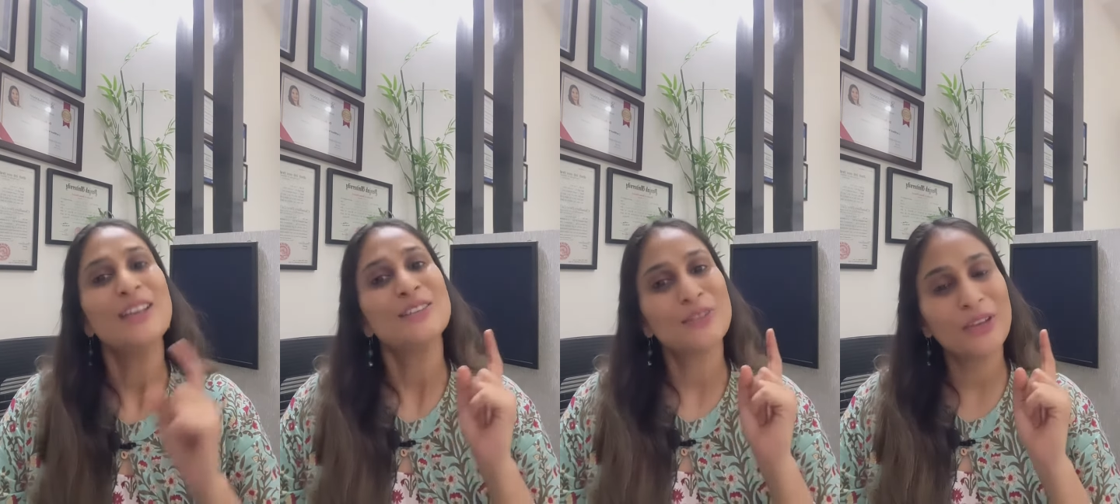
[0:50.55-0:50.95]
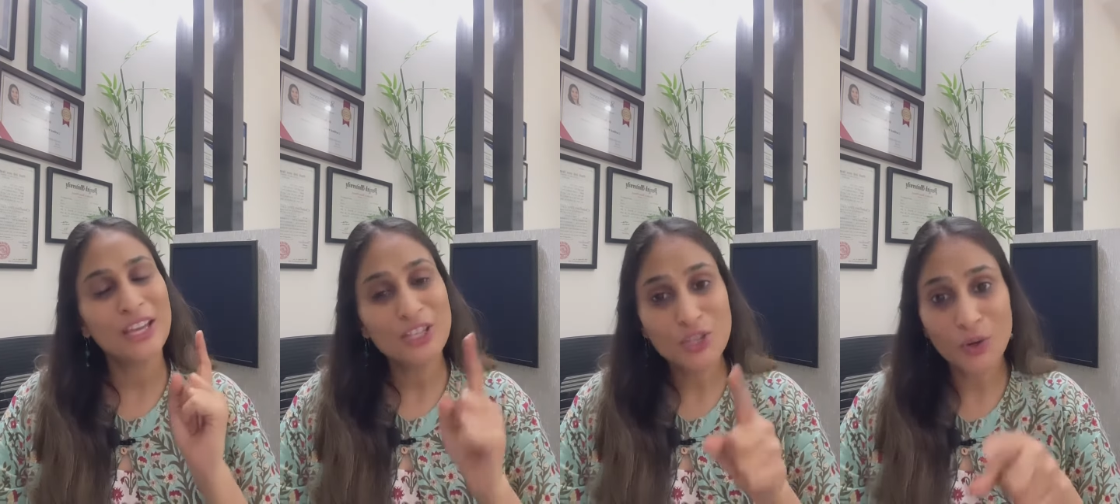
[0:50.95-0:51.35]
So
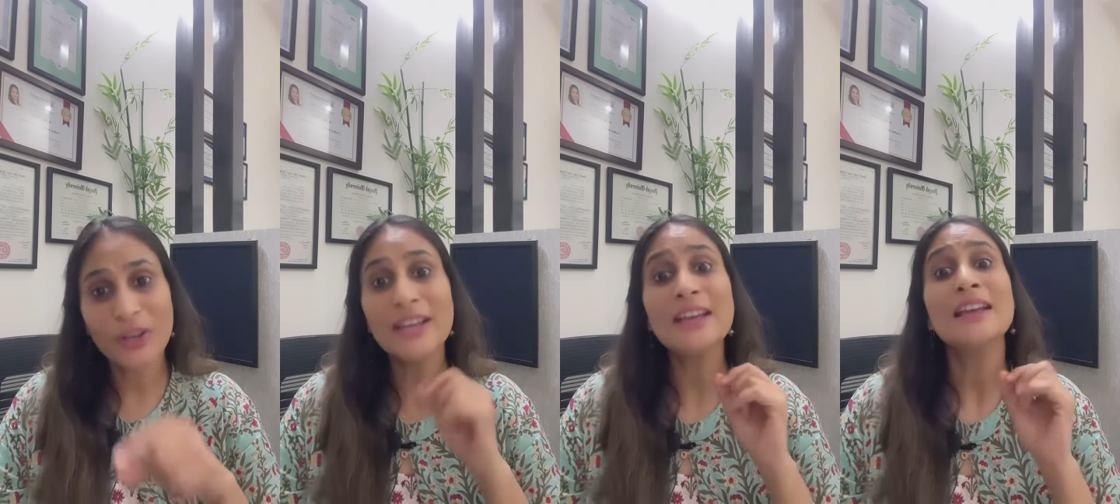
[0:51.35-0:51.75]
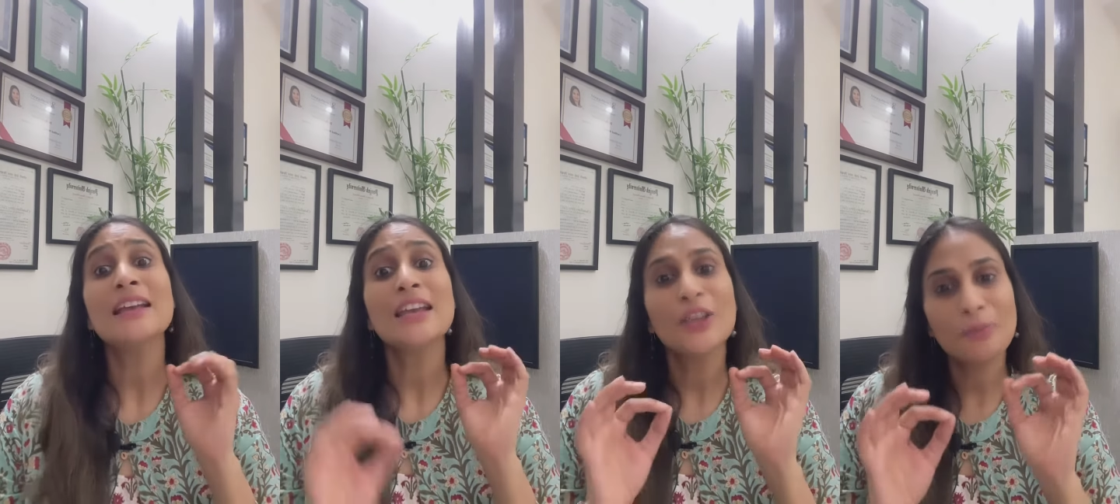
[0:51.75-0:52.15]
enjoy
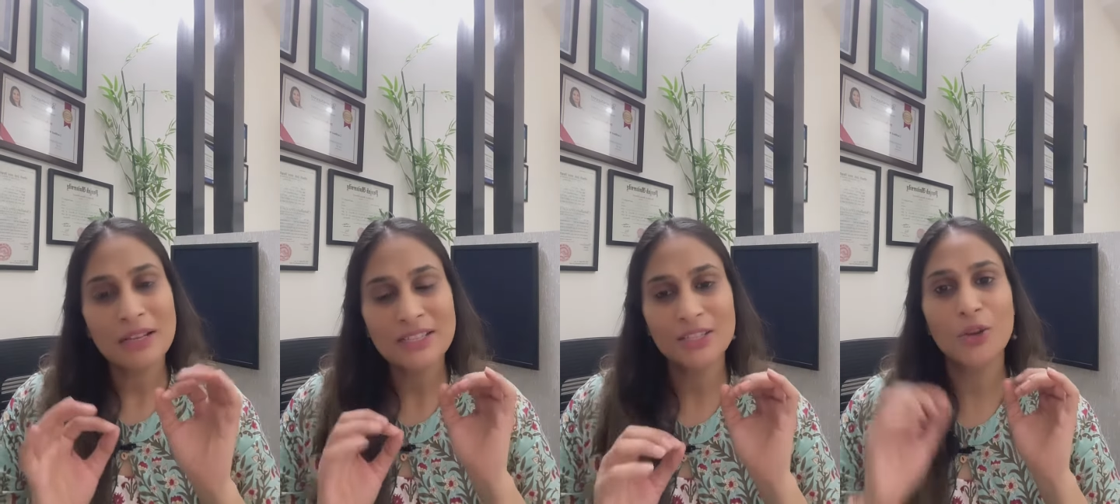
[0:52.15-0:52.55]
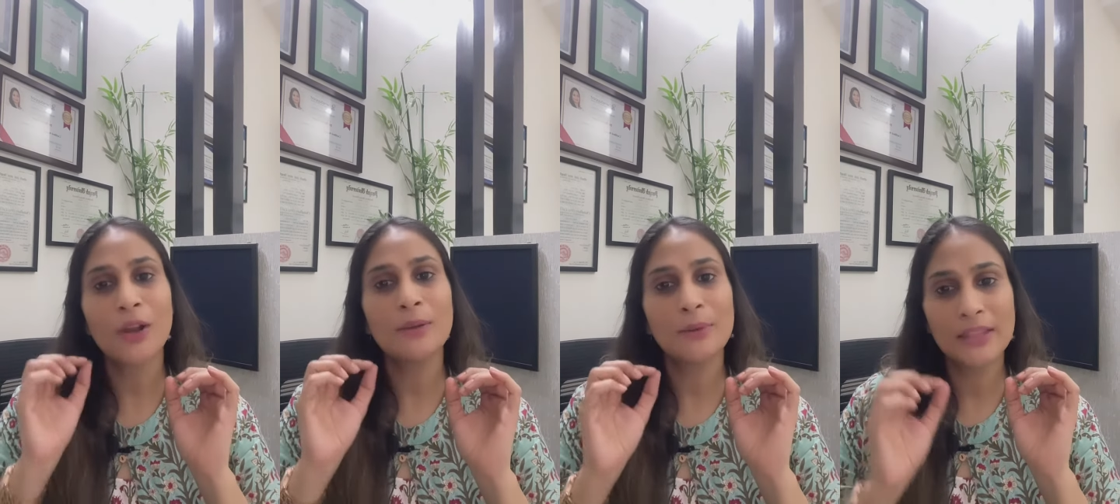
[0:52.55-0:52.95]
your mustard
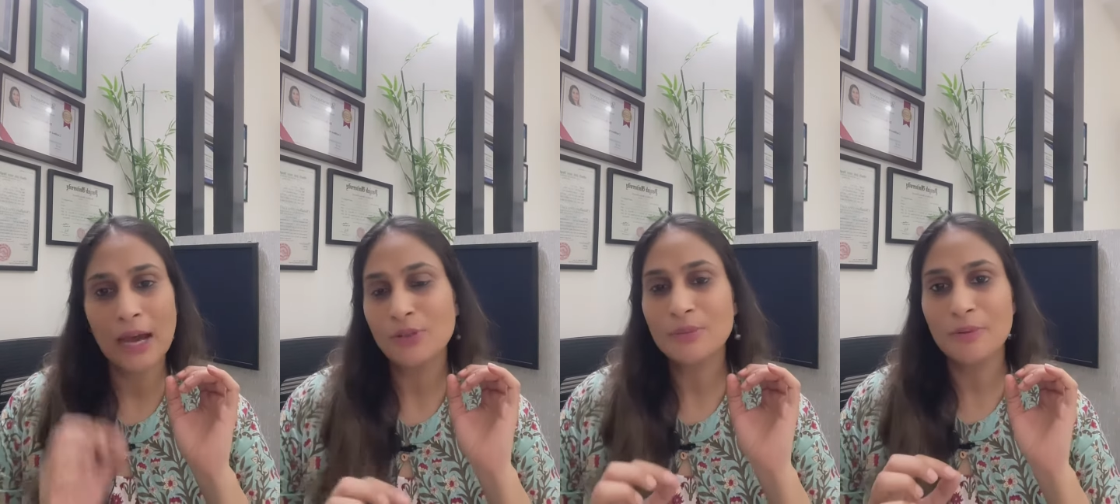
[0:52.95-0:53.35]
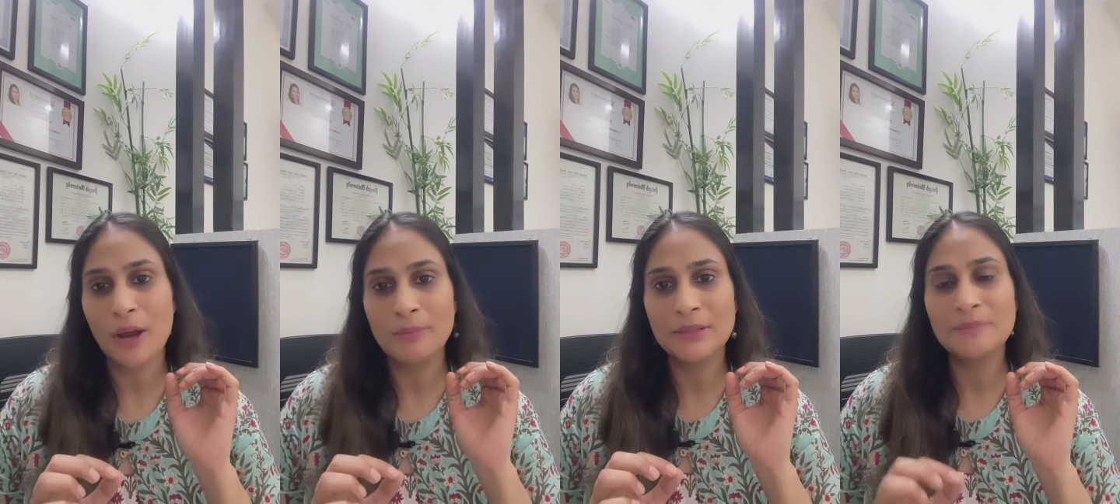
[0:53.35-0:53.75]
oil without a
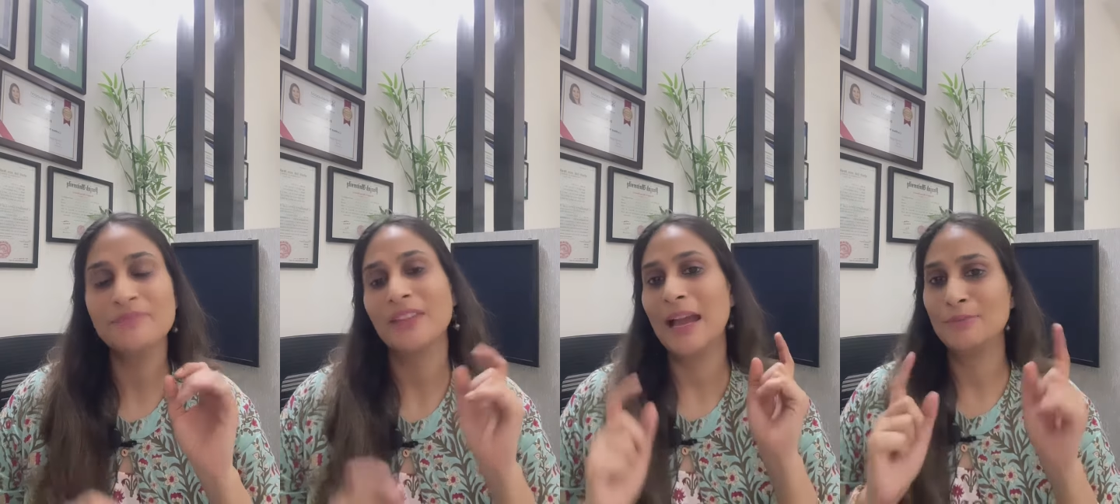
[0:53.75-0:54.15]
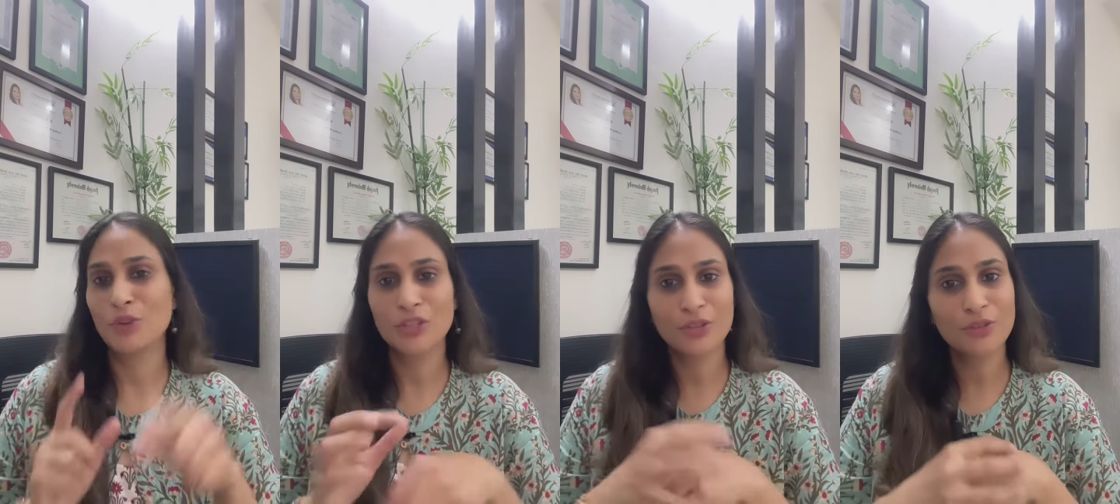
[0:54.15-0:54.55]
problem. I'm
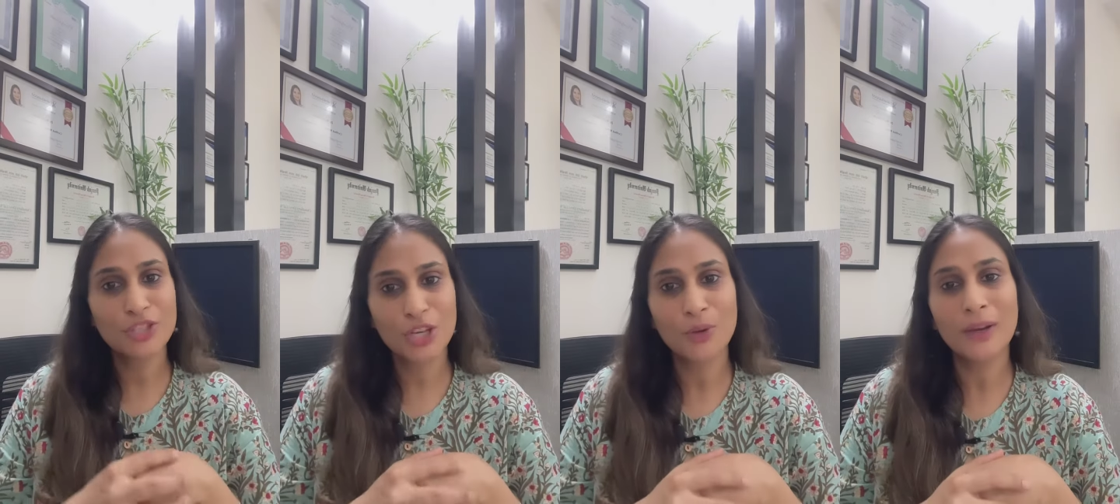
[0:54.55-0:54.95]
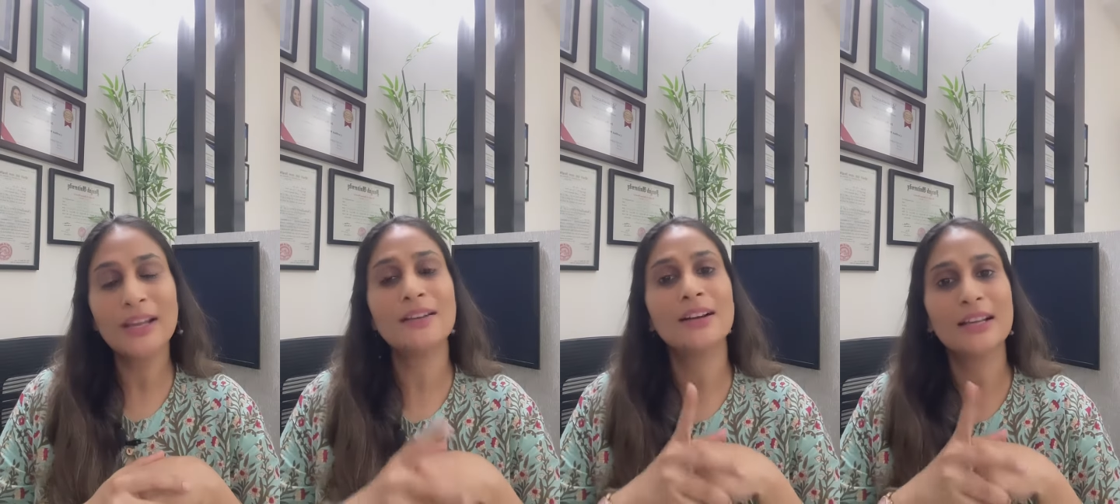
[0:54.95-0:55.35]
Dr. Ruchi
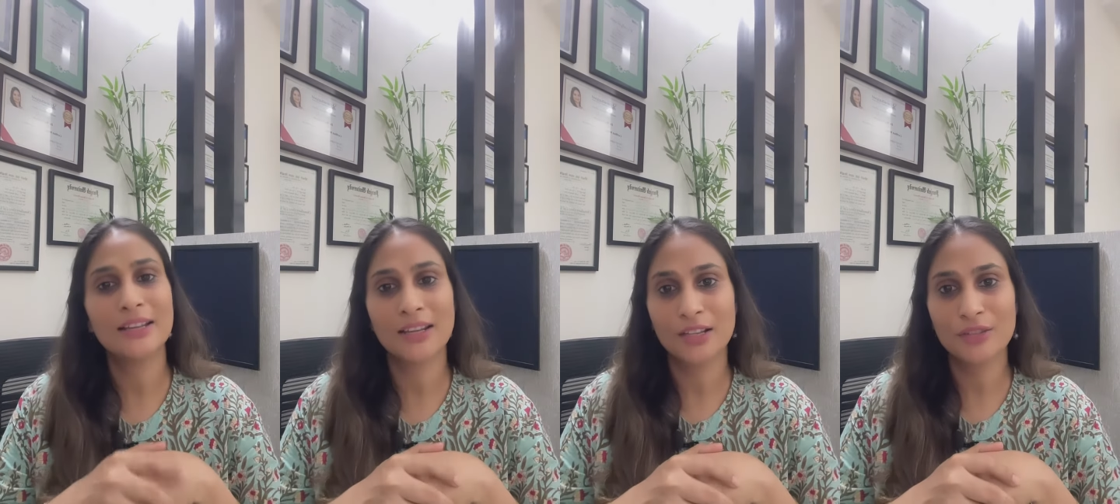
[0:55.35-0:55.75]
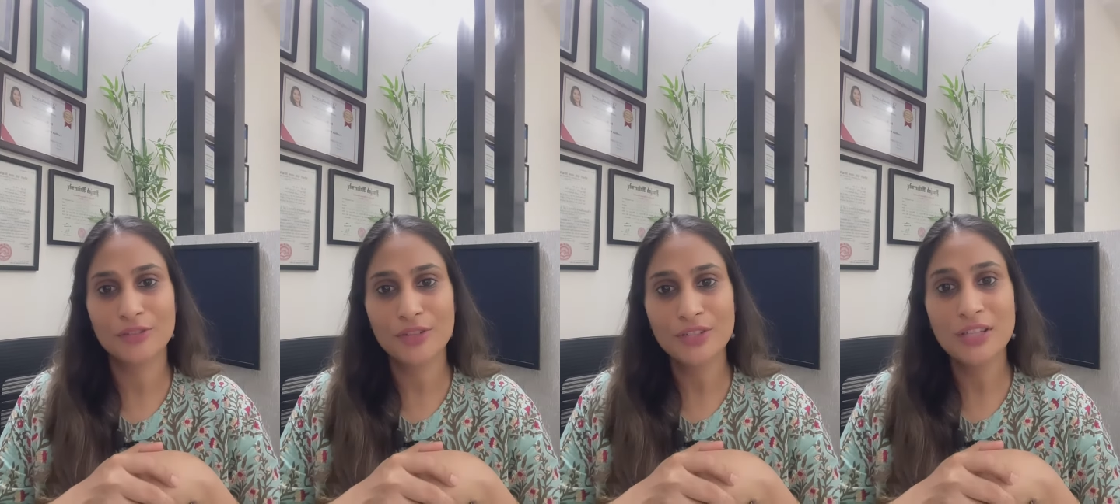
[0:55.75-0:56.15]
Goyal, a clinical
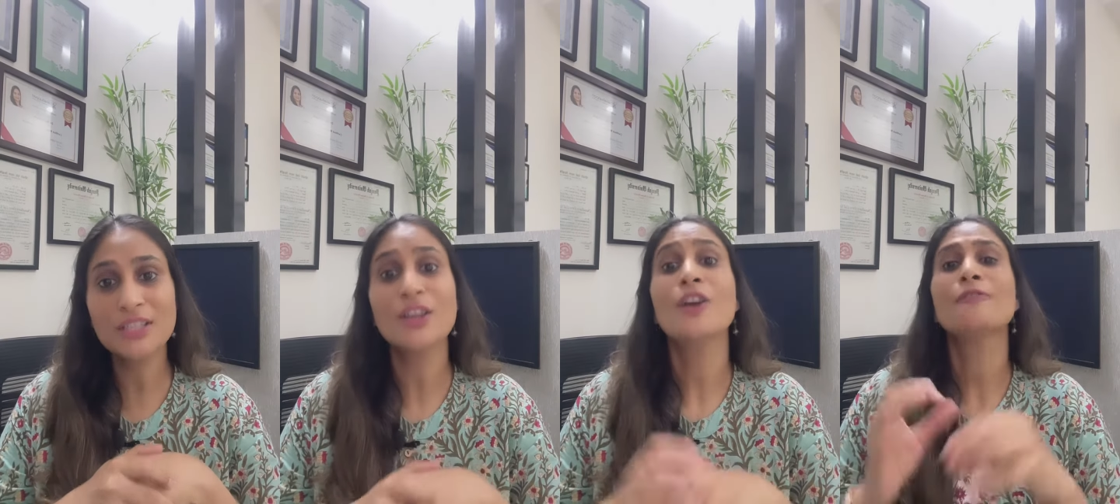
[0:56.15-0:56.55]
nutritionist.